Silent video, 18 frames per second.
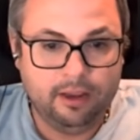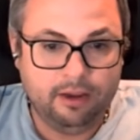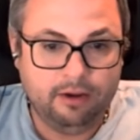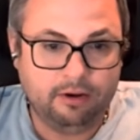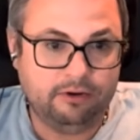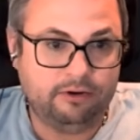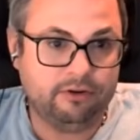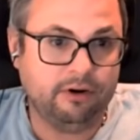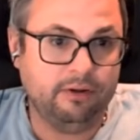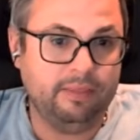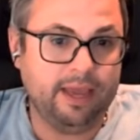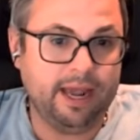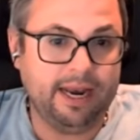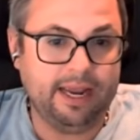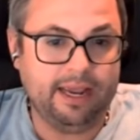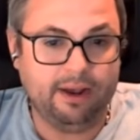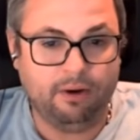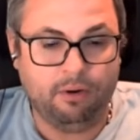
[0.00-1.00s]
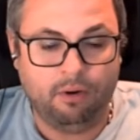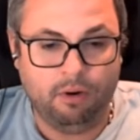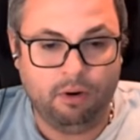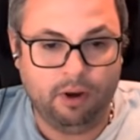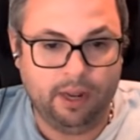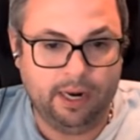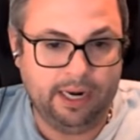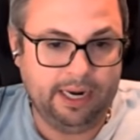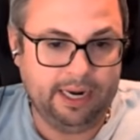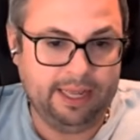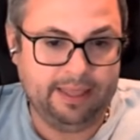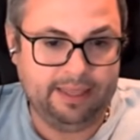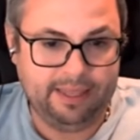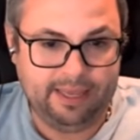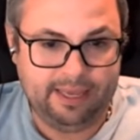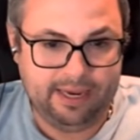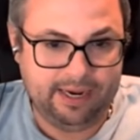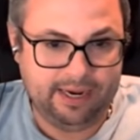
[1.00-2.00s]
you can turn that on
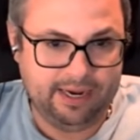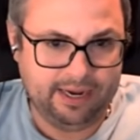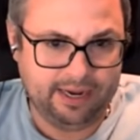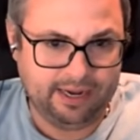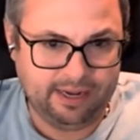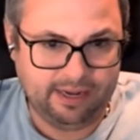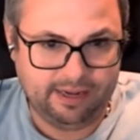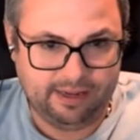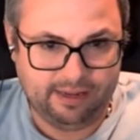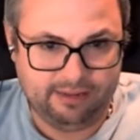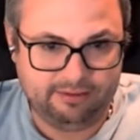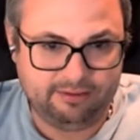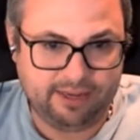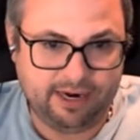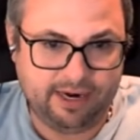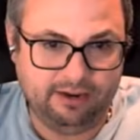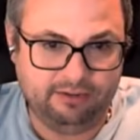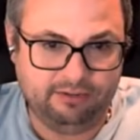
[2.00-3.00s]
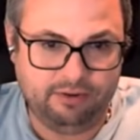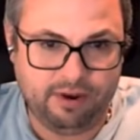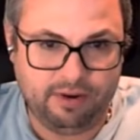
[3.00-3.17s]
in the settings.